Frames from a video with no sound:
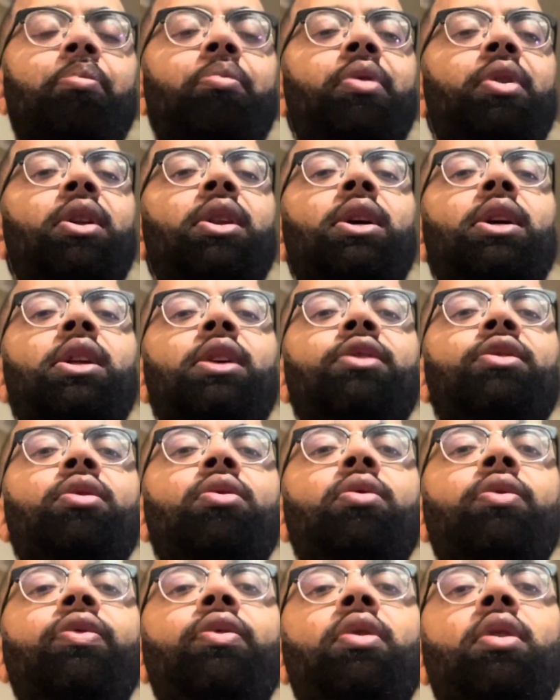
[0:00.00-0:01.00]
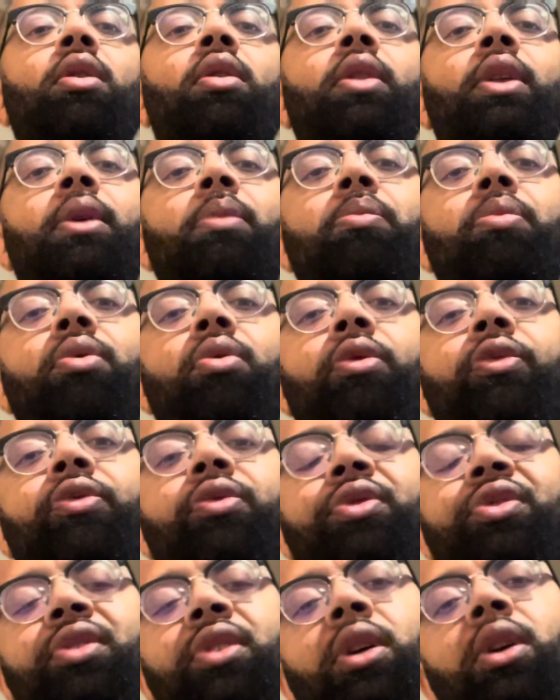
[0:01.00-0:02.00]
but it is overall a beautiful
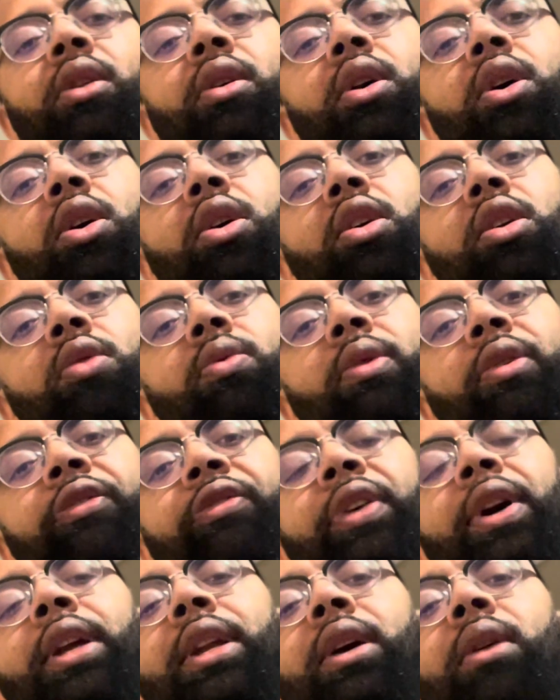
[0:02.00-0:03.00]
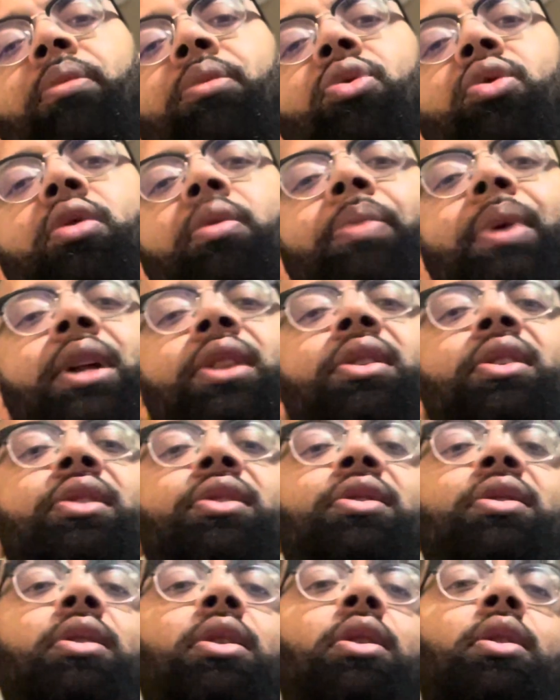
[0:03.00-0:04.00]
scent. You want to find out more about this
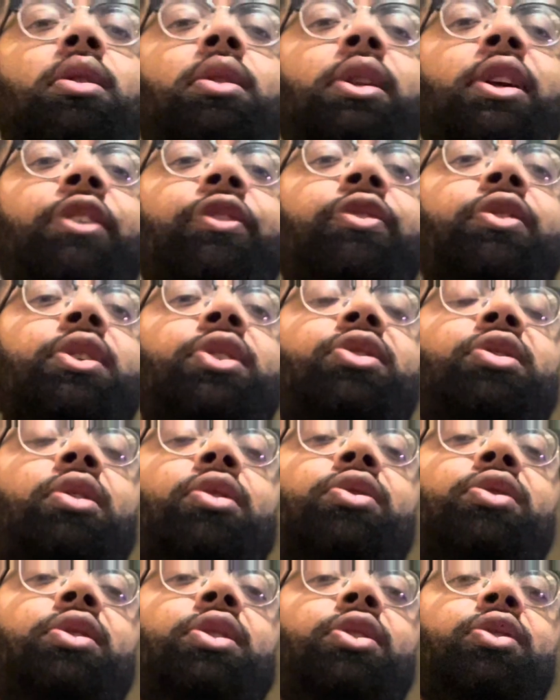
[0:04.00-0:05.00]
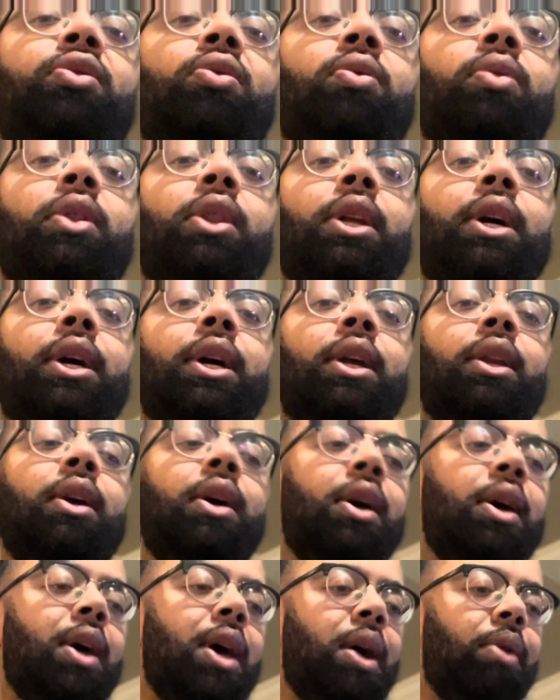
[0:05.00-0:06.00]
scent, definitely search this online.
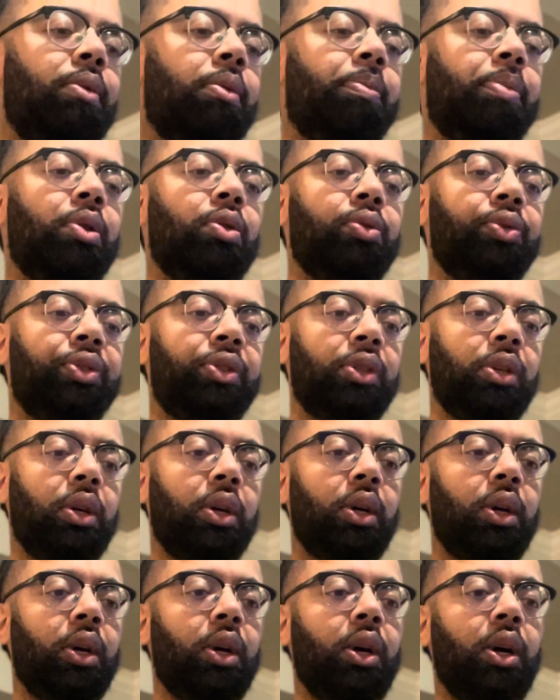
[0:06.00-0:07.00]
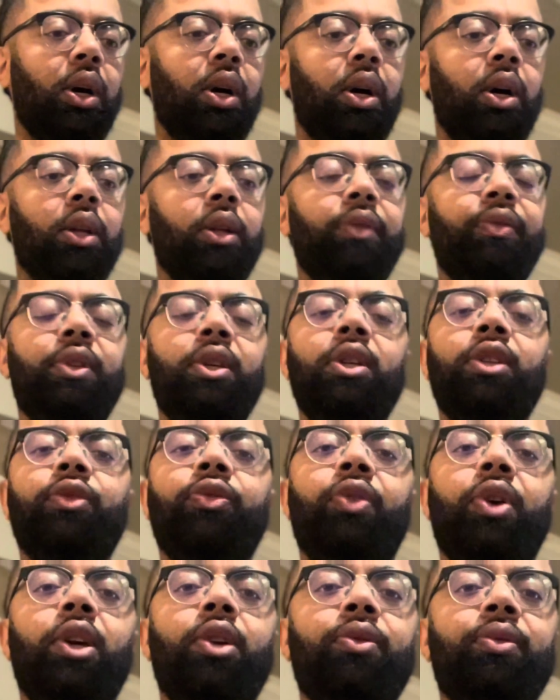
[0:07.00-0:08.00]
I will post all of these
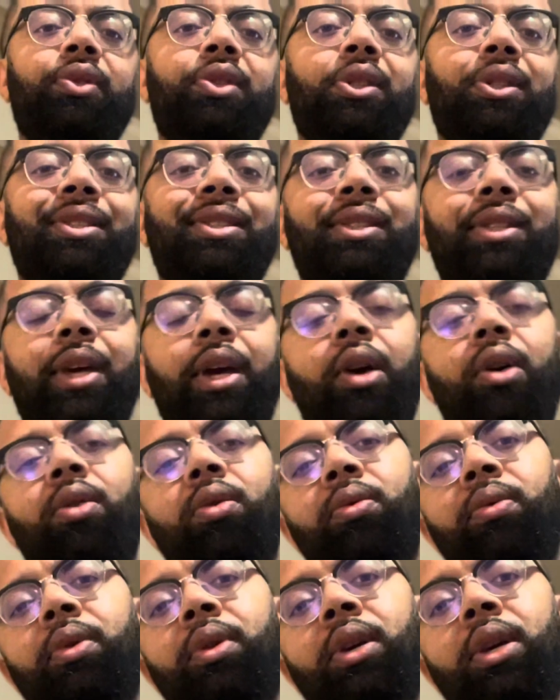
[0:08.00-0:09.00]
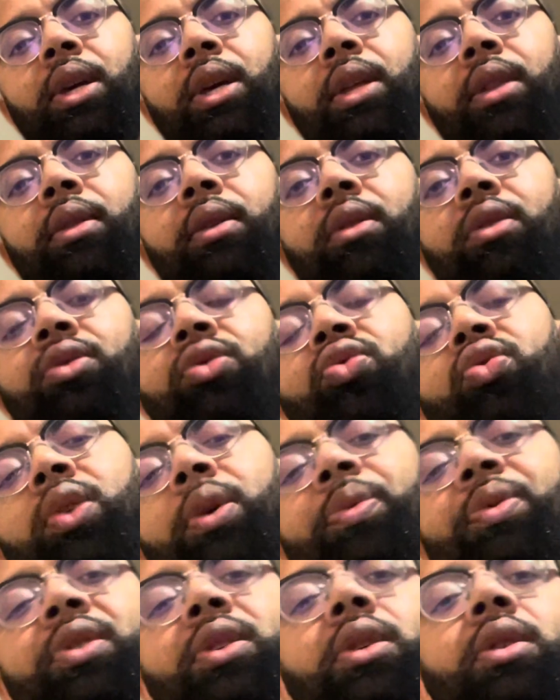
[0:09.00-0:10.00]
fragrances down in the
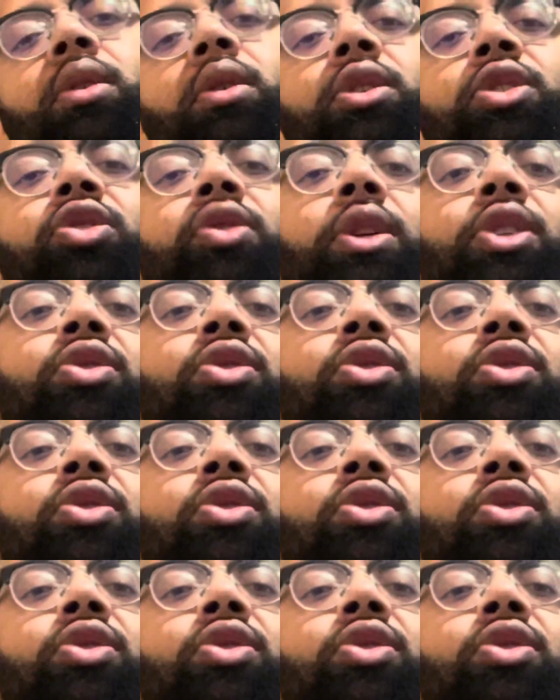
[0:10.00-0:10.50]
description so that